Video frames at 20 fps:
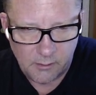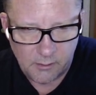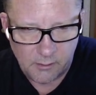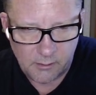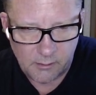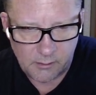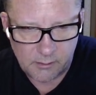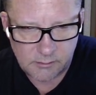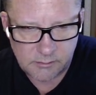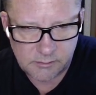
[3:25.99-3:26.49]

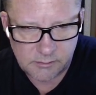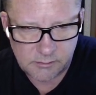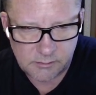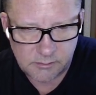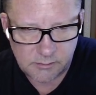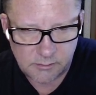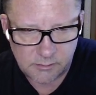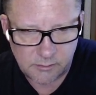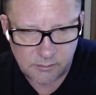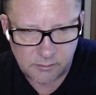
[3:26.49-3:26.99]
And let's
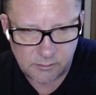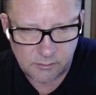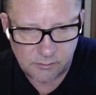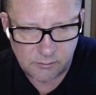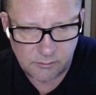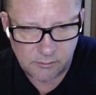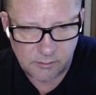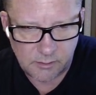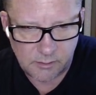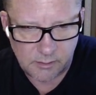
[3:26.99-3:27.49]
just
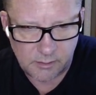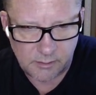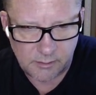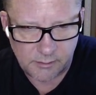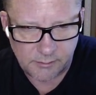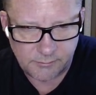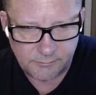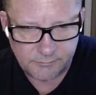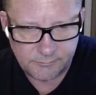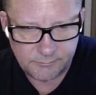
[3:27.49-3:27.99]
do
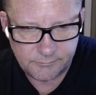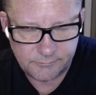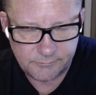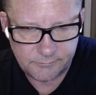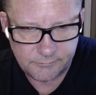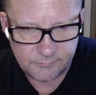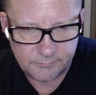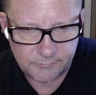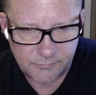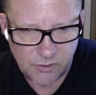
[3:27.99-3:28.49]

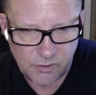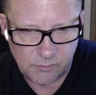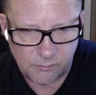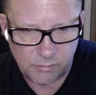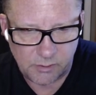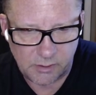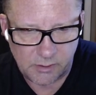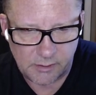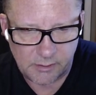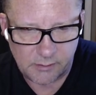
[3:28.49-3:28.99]

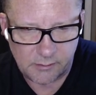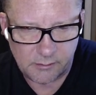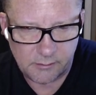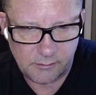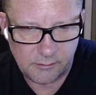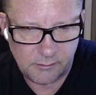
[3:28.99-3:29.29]
completed.